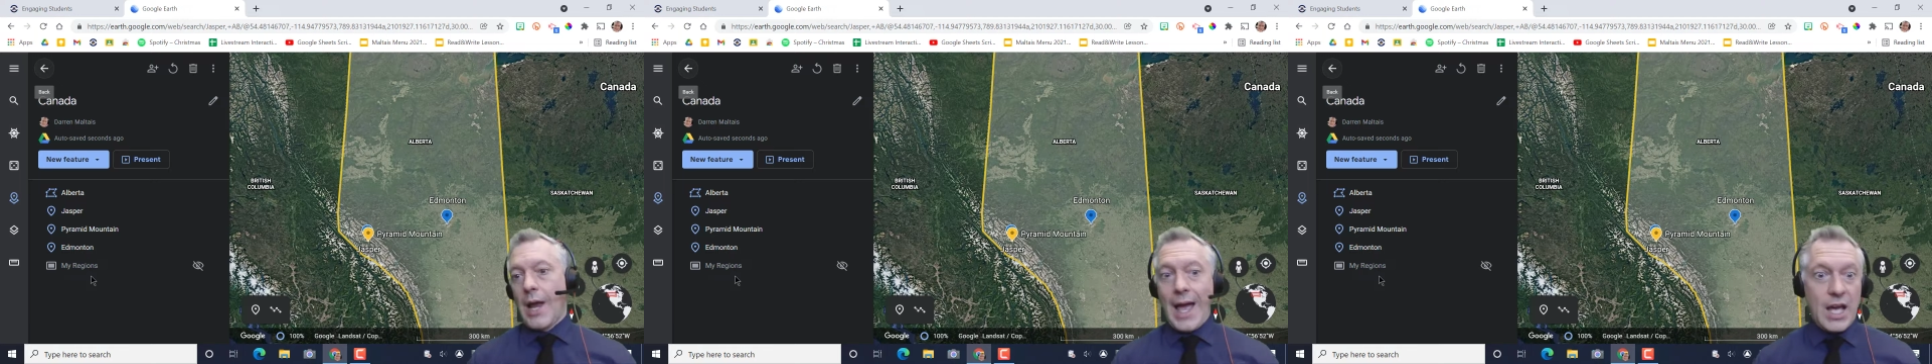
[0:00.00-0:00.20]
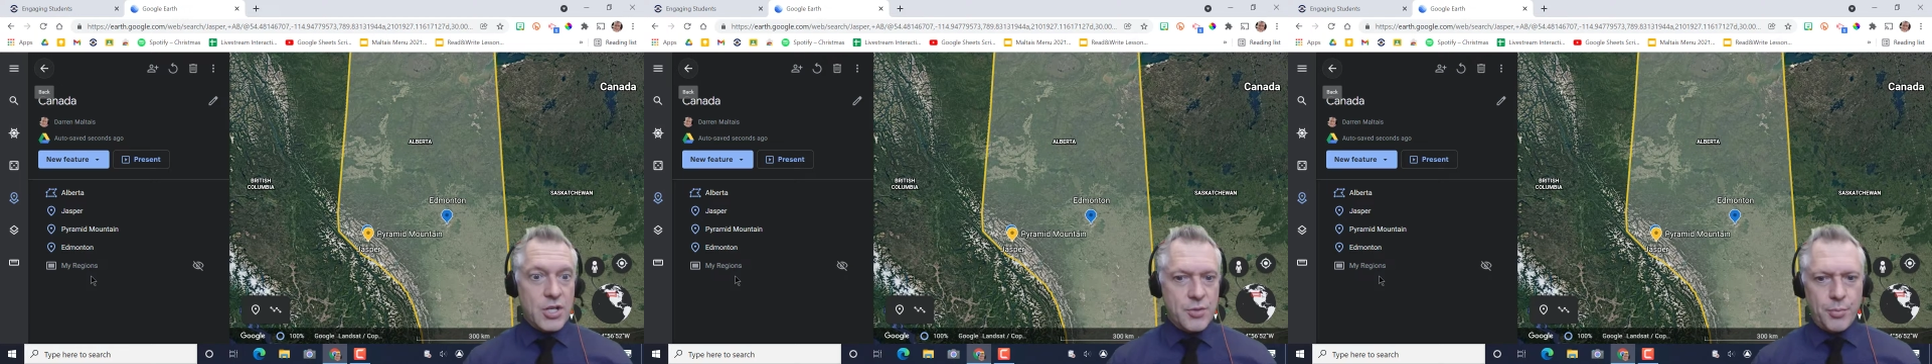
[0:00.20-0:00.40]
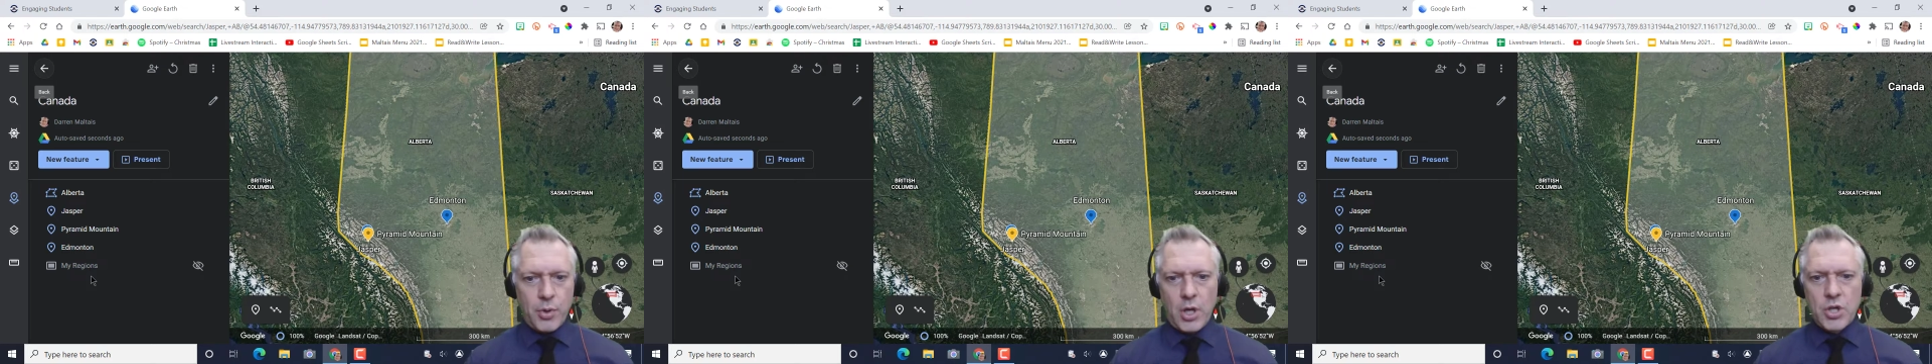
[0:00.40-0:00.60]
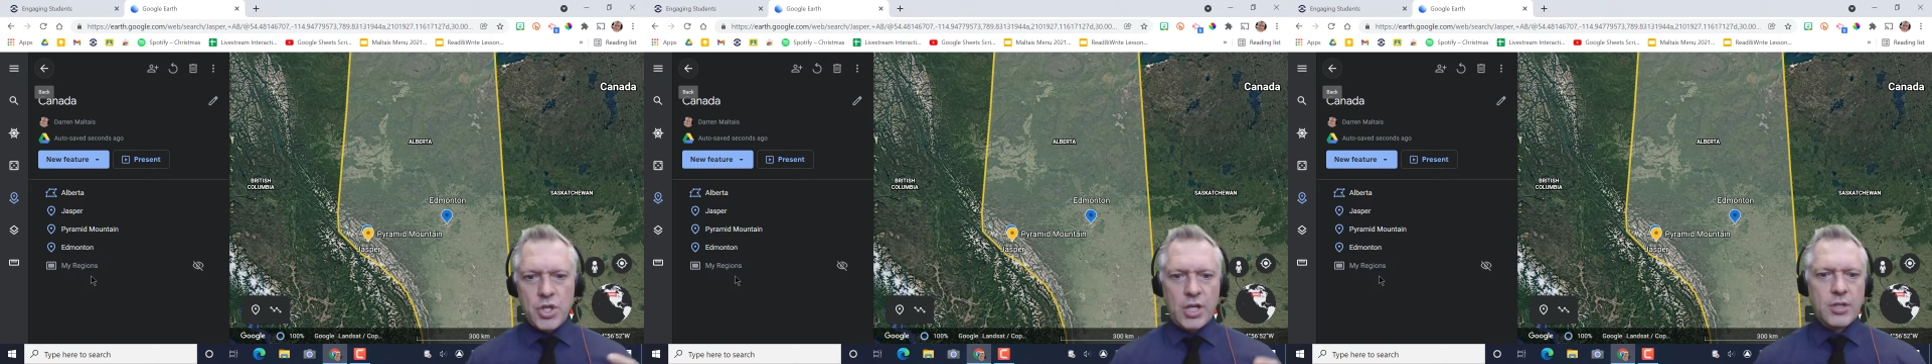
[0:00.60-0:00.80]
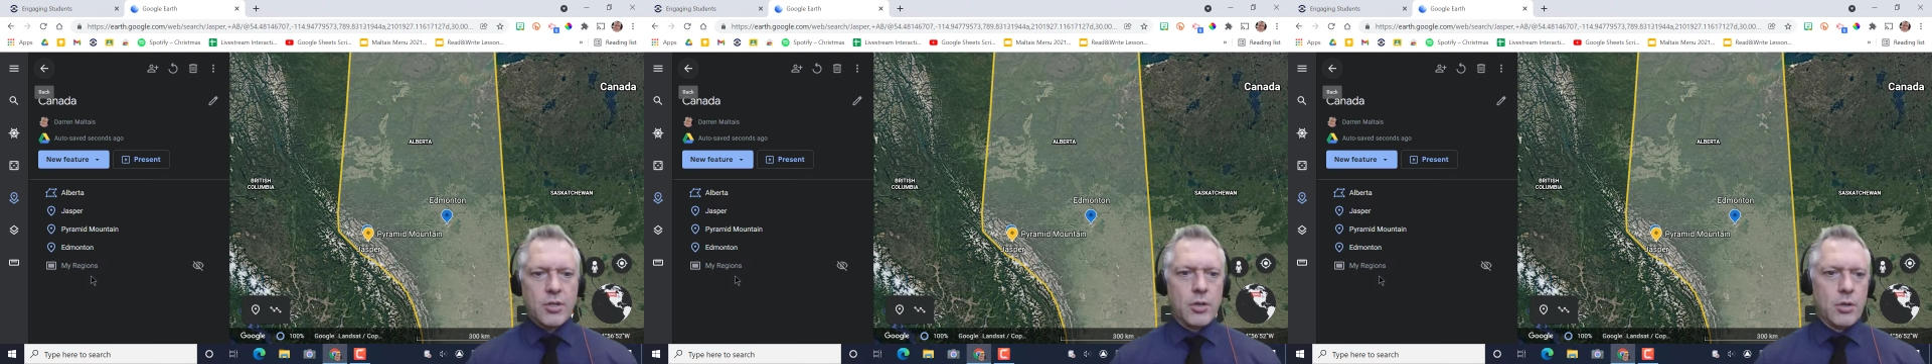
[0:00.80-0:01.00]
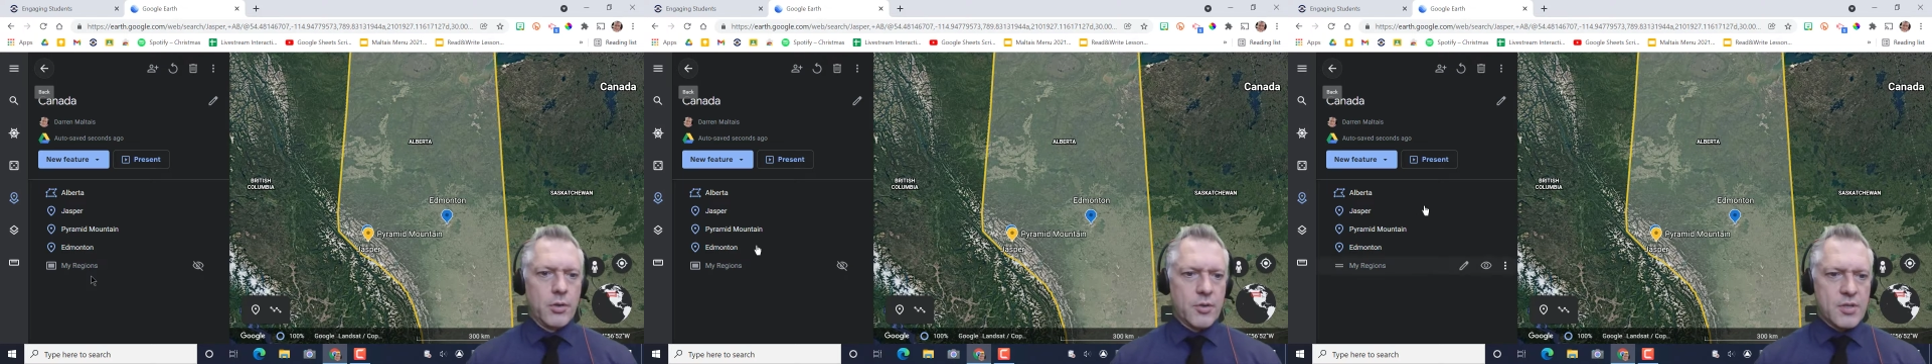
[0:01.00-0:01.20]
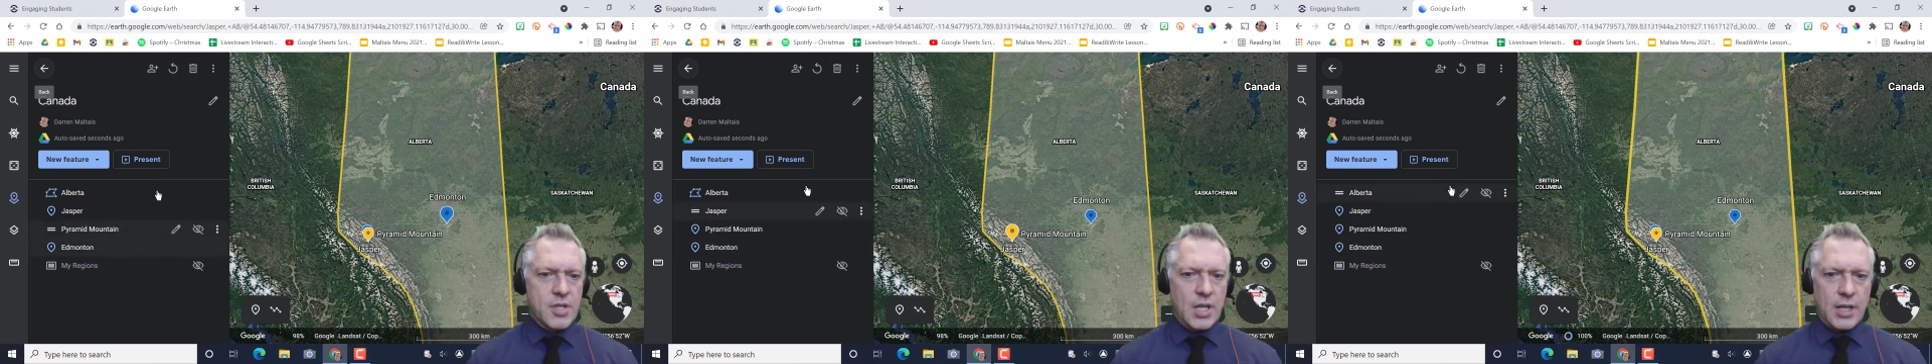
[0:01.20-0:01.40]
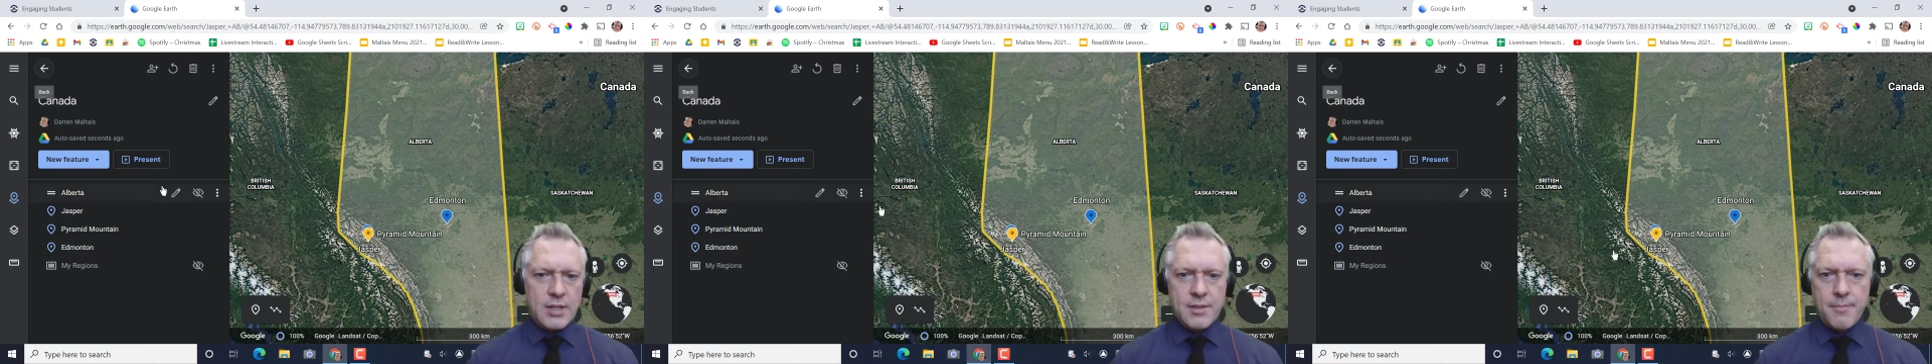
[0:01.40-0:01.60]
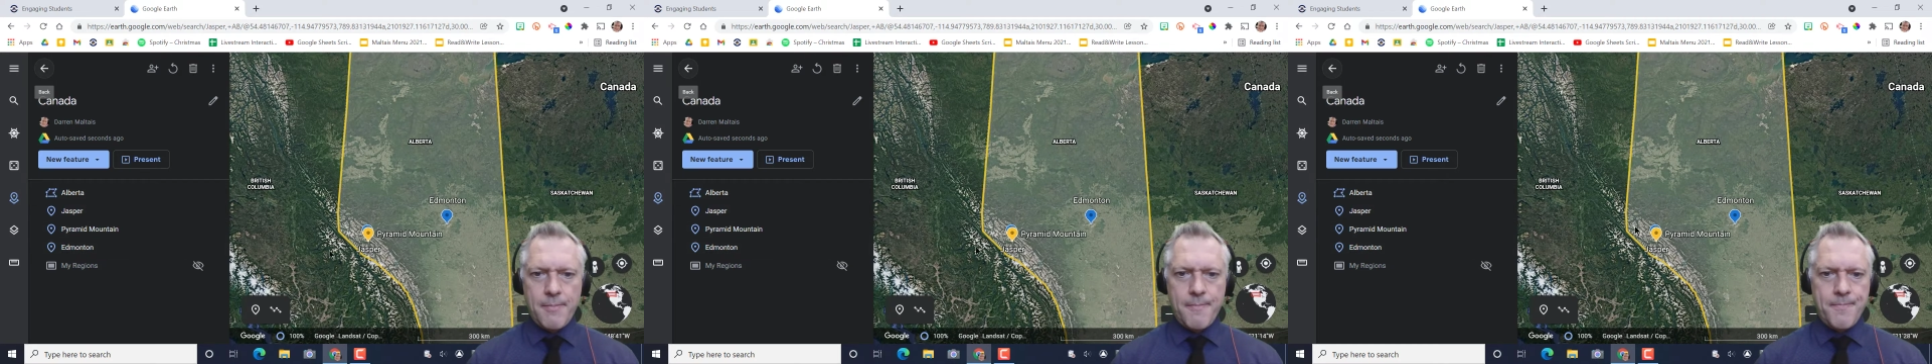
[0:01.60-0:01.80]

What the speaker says: add to project, all those things.